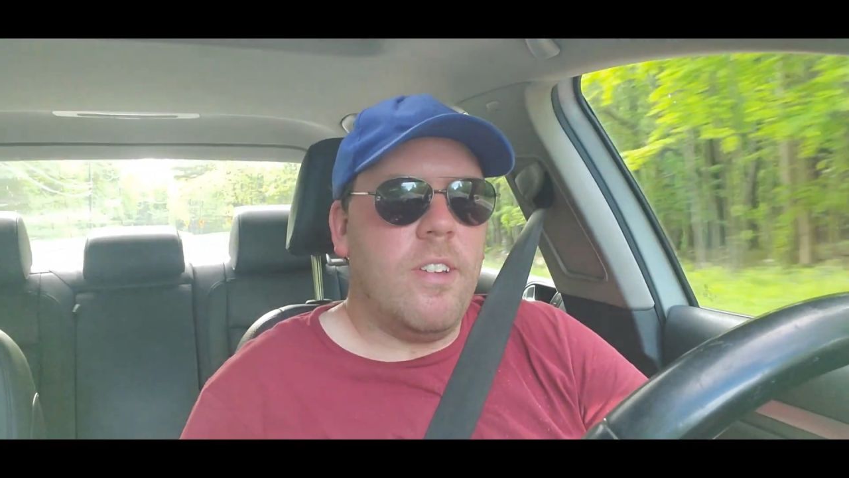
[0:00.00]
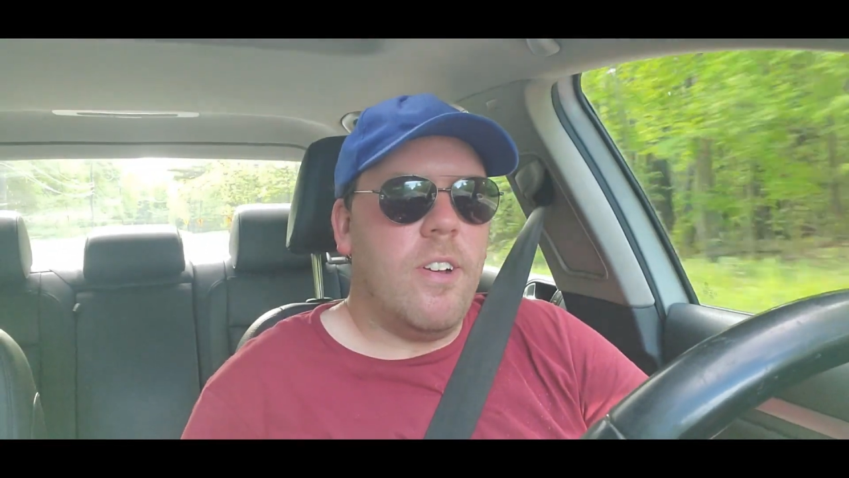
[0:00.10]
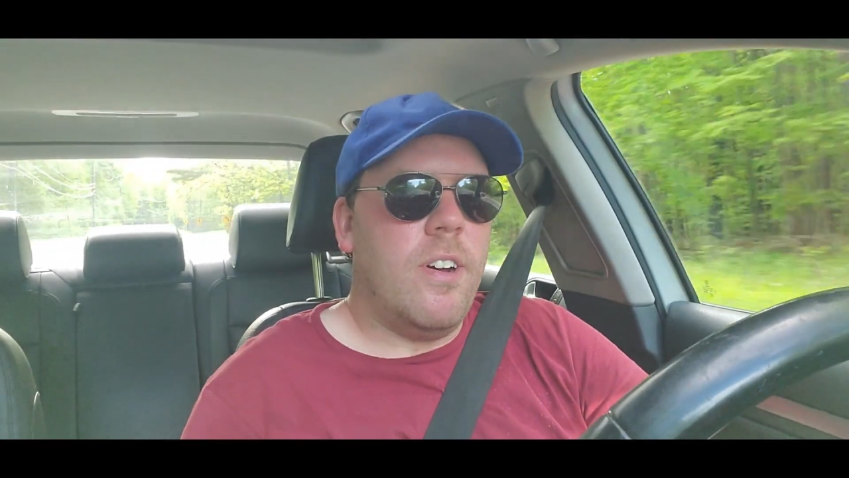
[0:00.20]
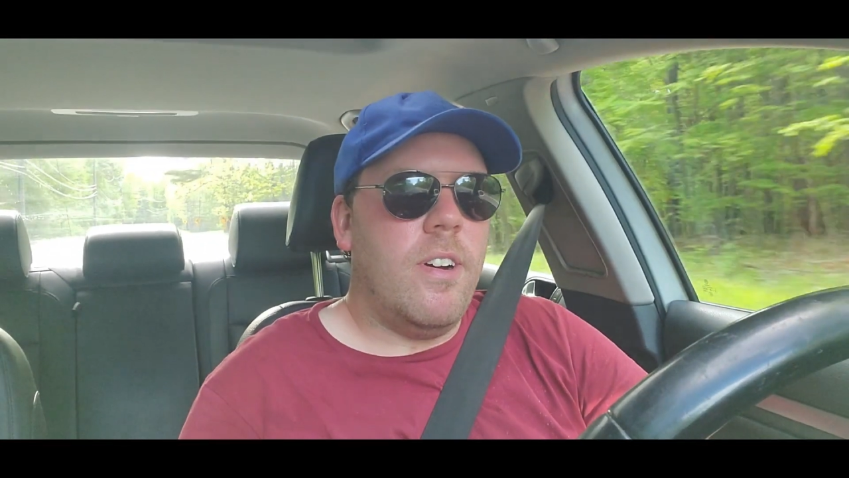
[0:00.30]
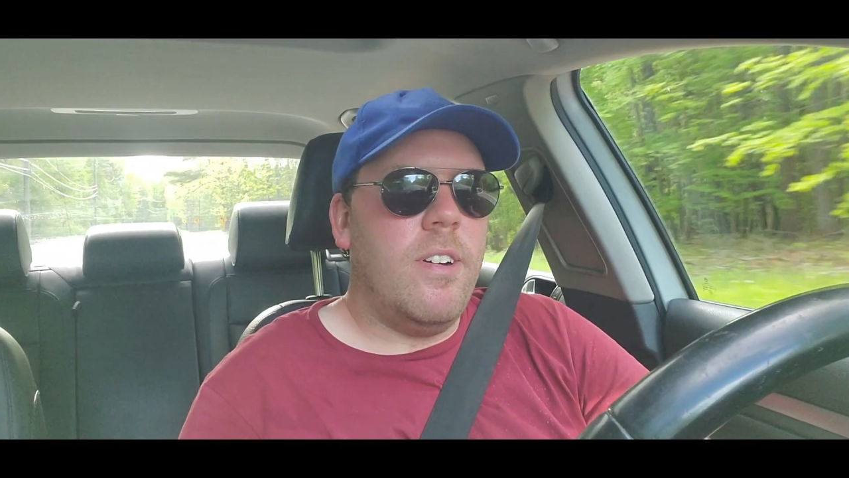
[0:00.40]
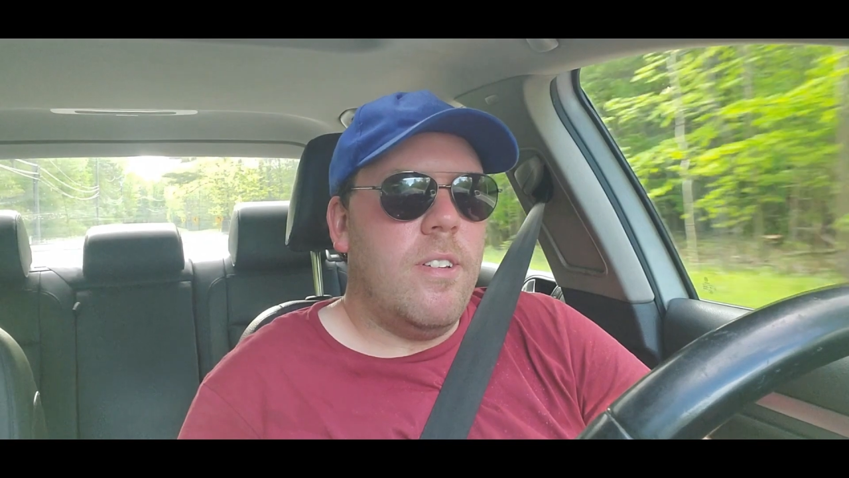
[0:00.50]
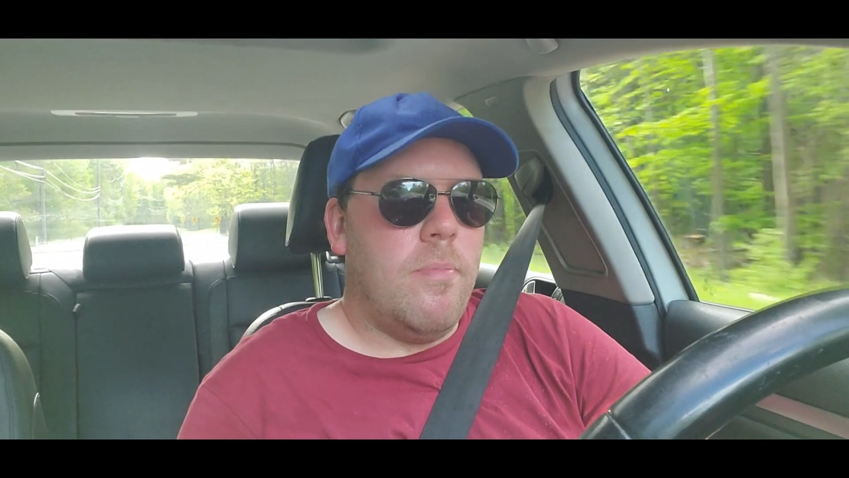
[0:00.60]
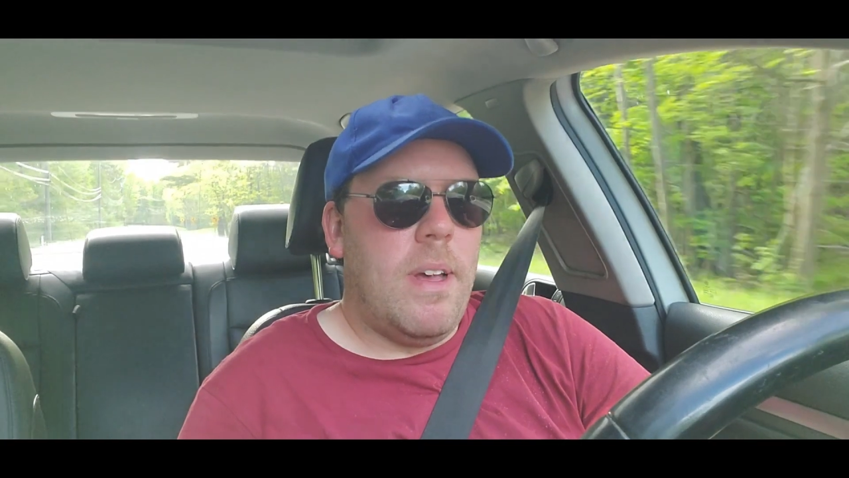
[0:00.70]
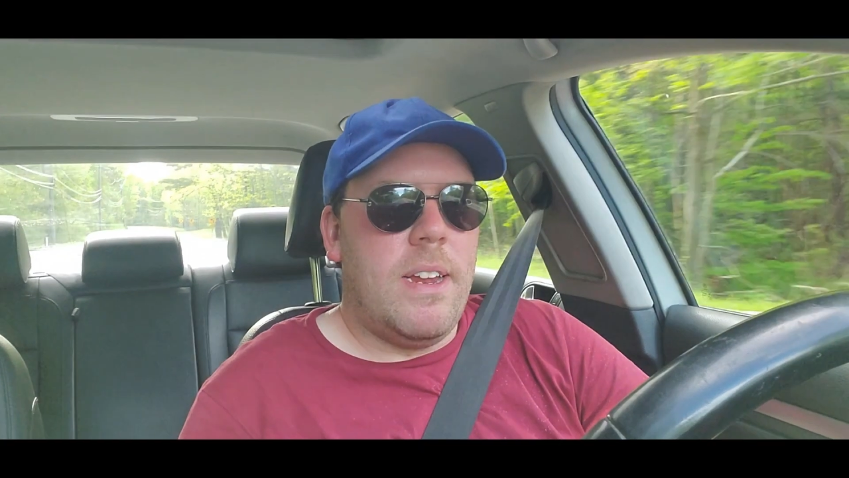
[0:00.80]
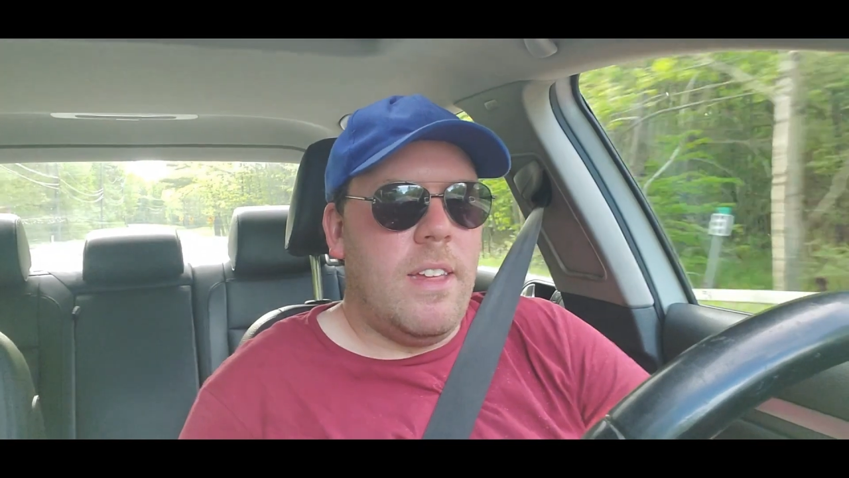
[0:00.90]
This car
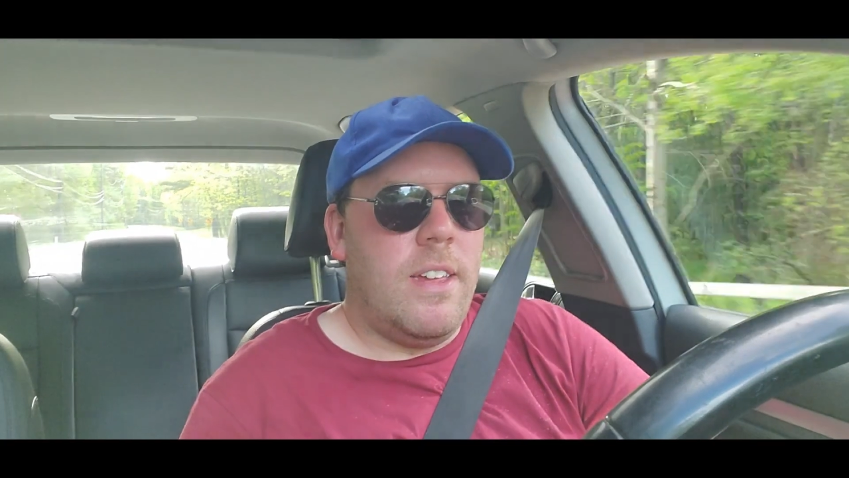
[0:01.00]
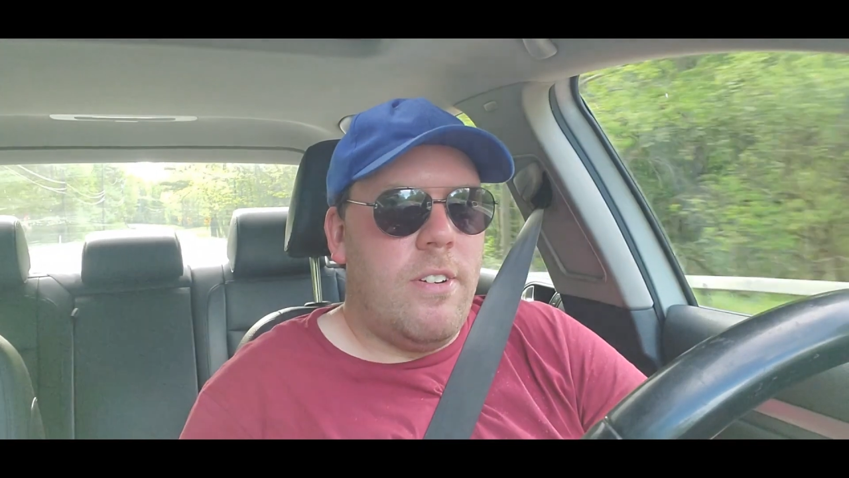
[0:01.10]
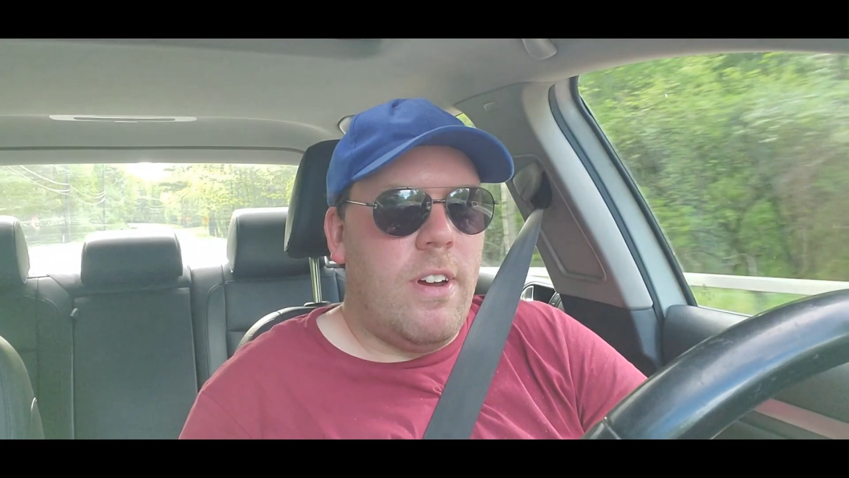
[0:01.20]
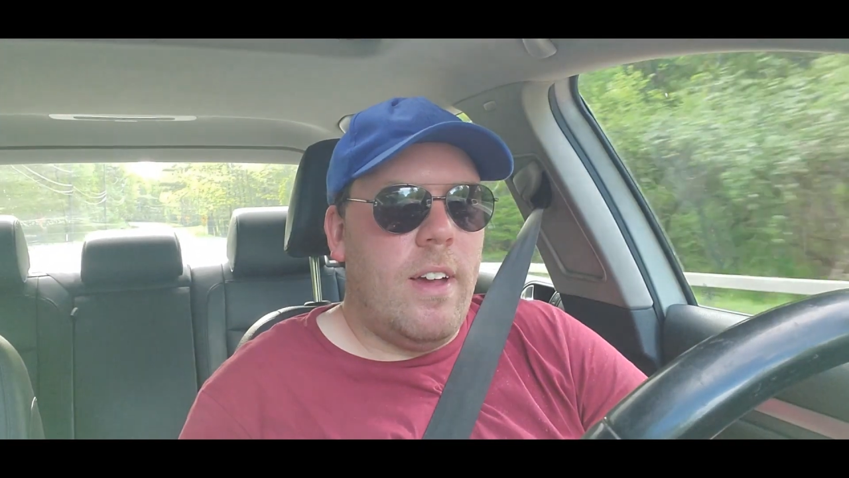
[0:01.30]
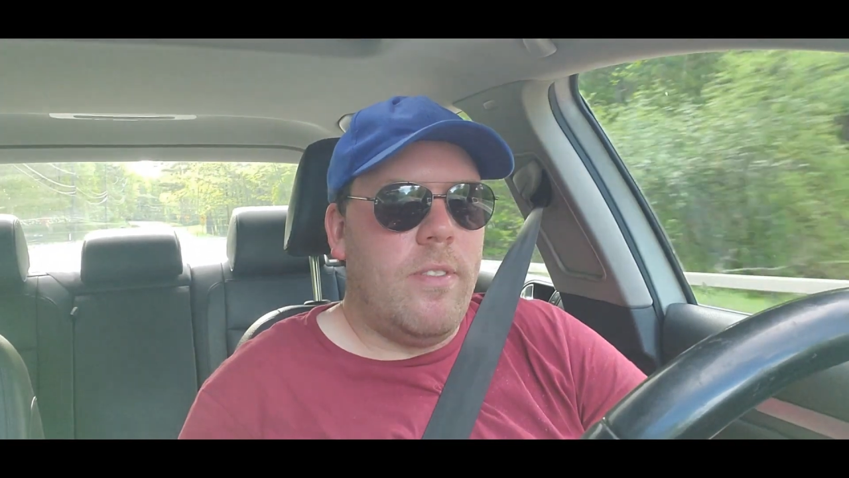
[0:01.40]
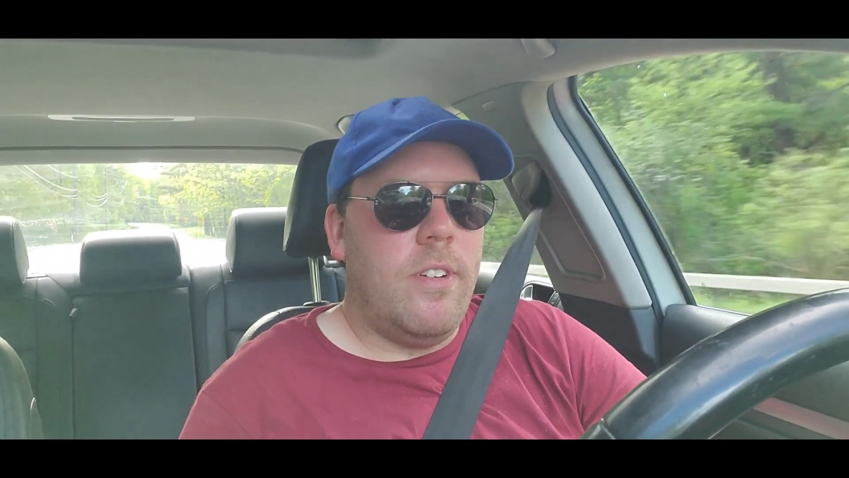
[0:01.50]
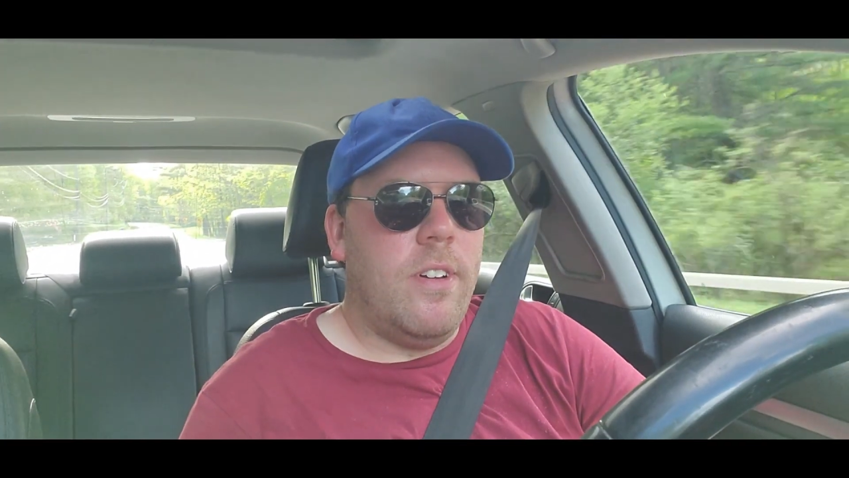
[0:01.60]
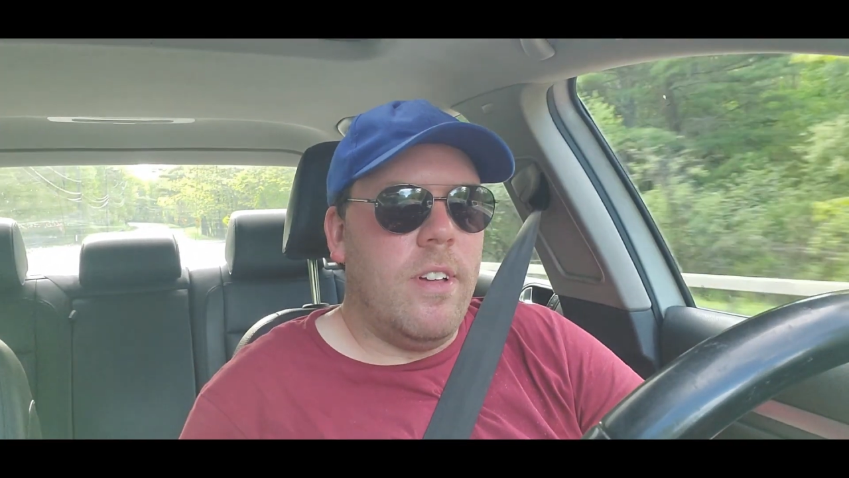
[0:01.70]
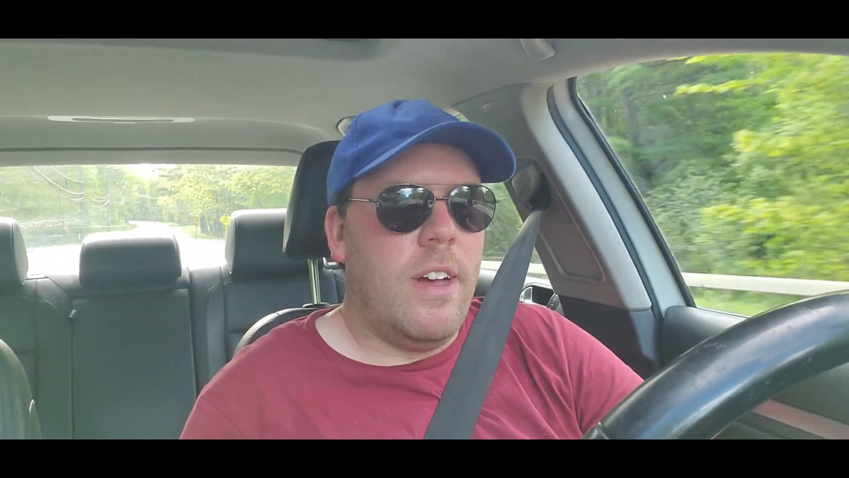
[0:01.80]
isn't my daily driver.